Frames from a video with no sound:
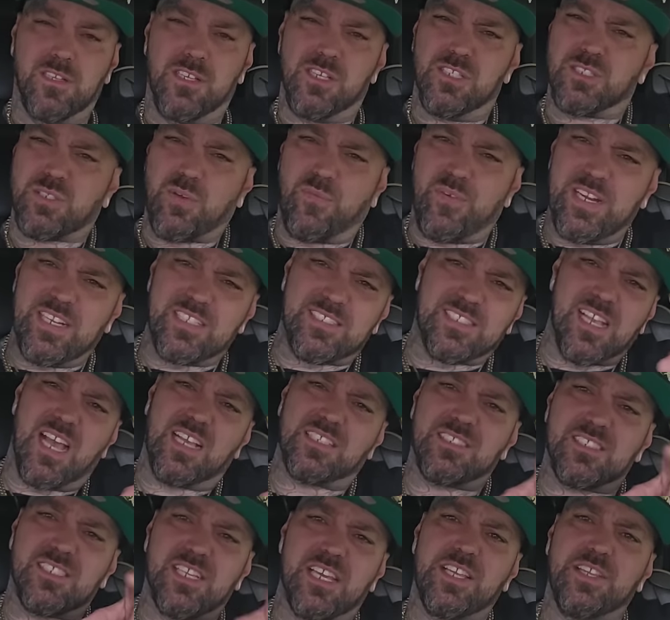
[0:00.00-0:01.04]
So if he
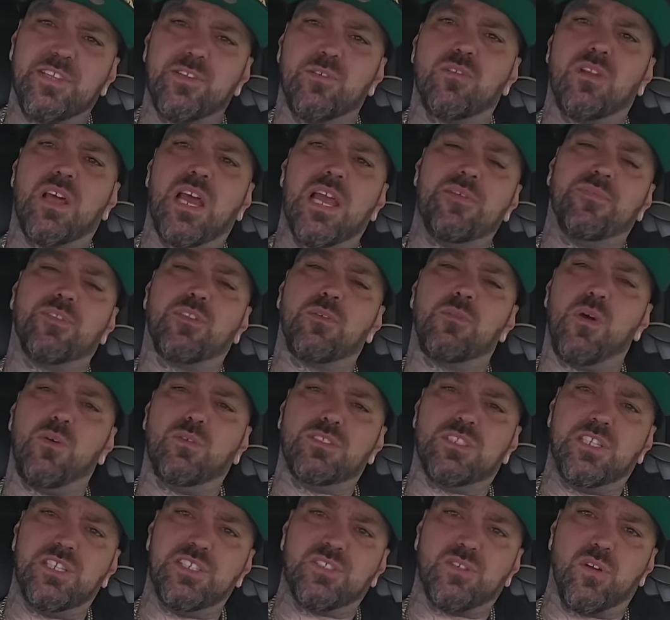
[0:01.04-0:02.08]
decides to take your life, the
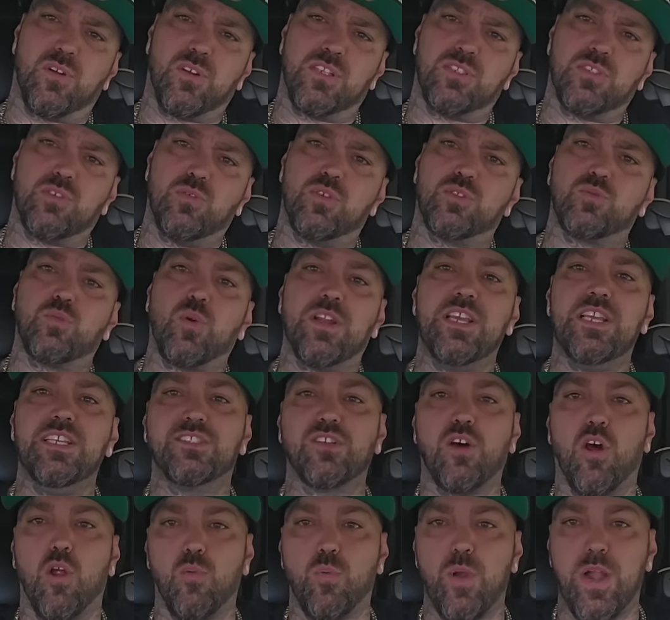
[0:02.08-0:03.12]
most he's going to do is what he's
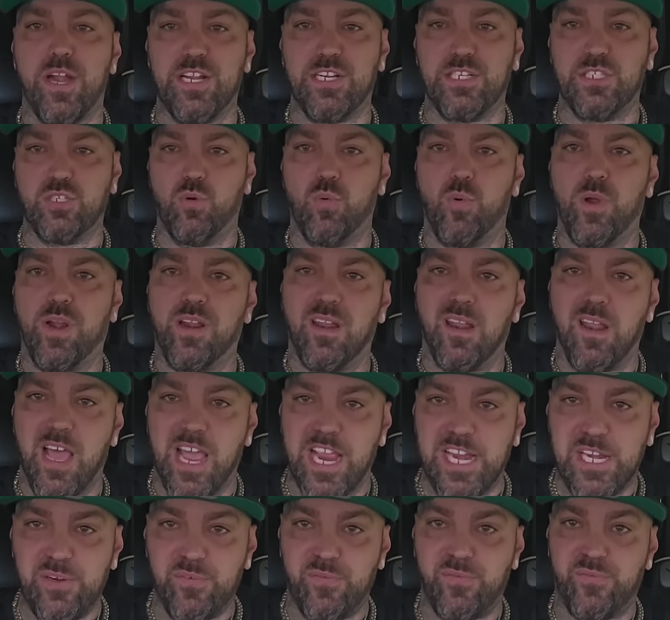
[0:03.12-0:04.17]
already doing,
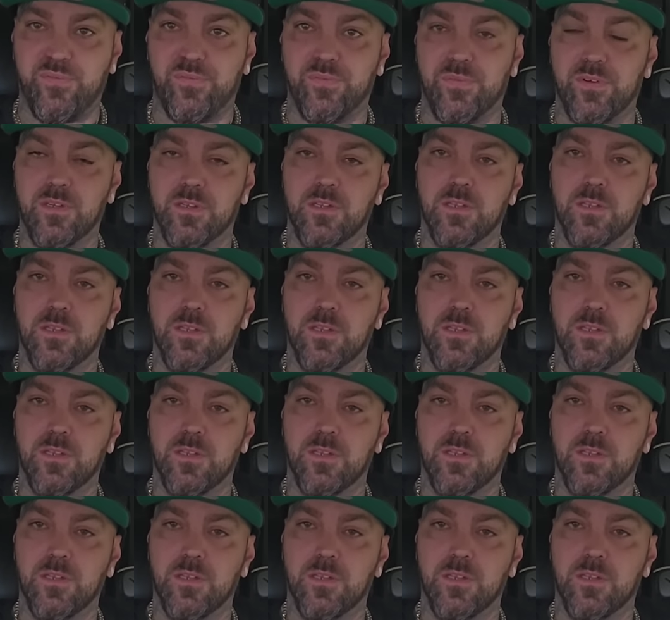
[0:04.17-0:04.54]
life.